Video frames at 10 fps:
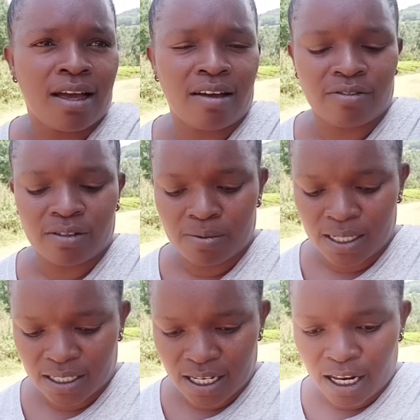I've
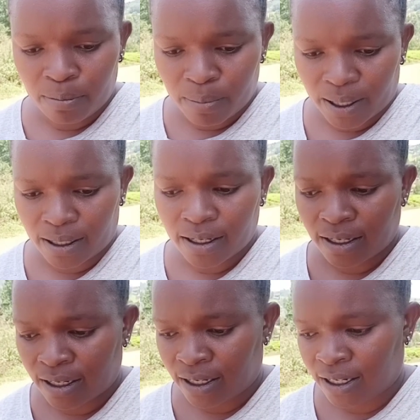been sleeping.
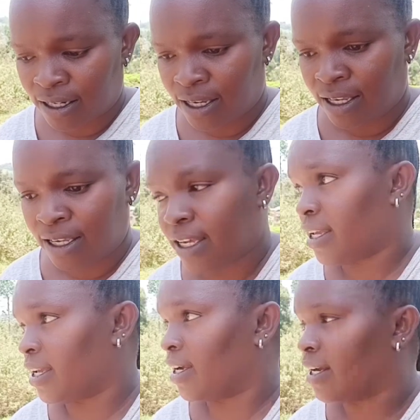
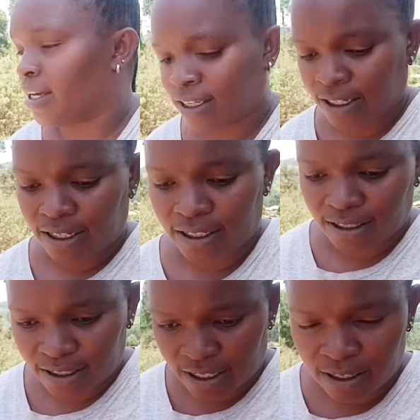Yeah,
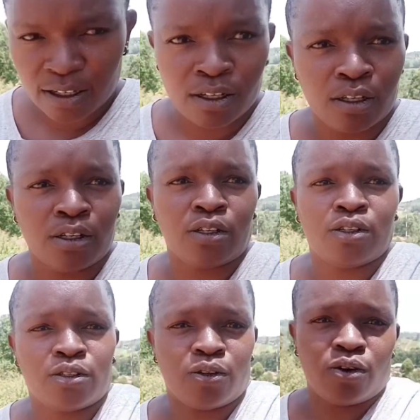guys.
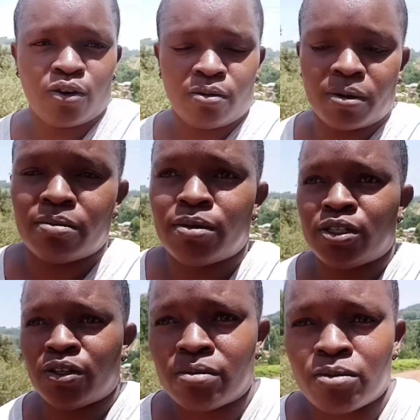So hope I'll be
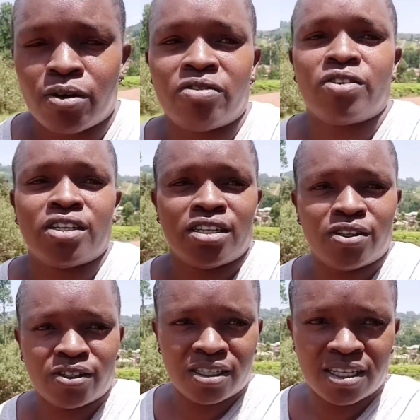doing more
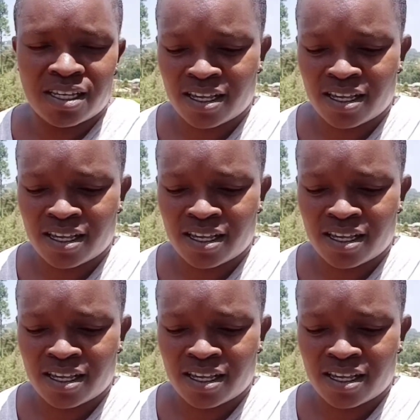videos.